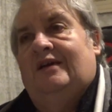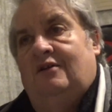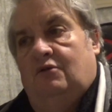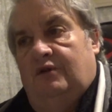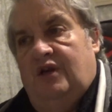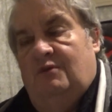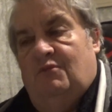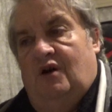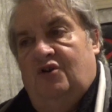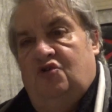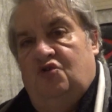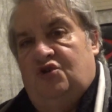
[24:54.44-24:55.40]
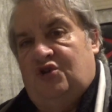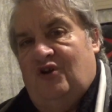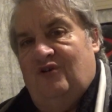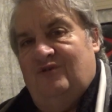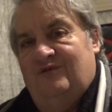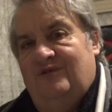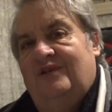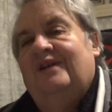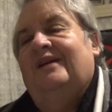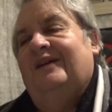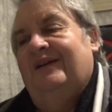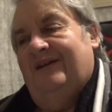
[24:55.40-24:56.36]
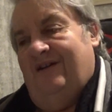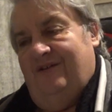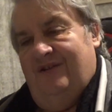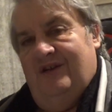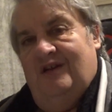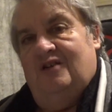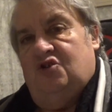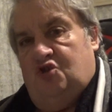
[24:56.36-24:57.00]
You'll hear my new song on there.